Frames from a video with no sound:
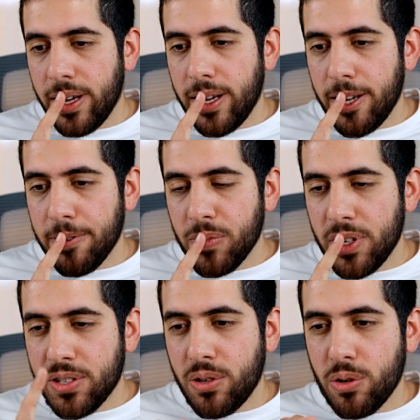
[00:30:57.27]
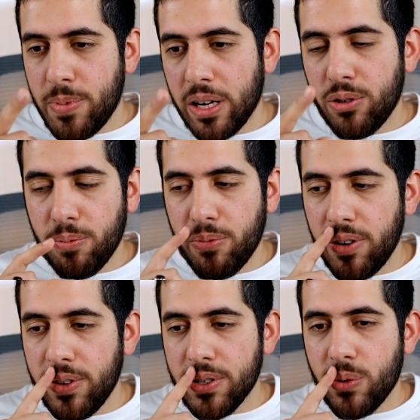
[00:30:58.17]
Uh, this goes back to your
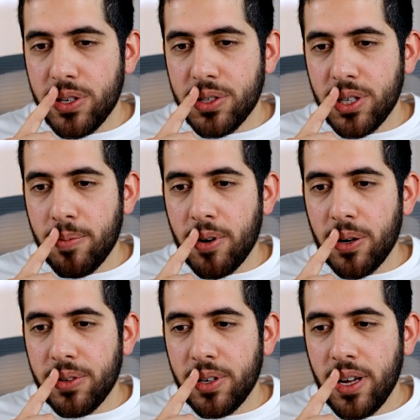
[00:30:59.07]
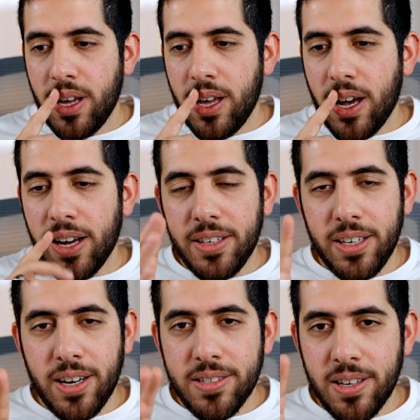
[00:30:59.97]
previous question about
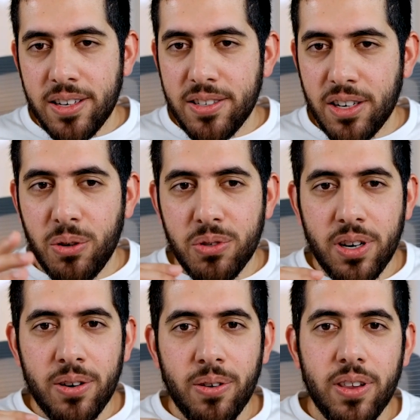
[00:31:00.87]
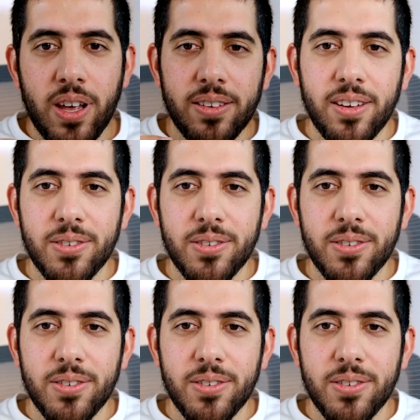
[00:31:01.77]
ideas and execution and all that.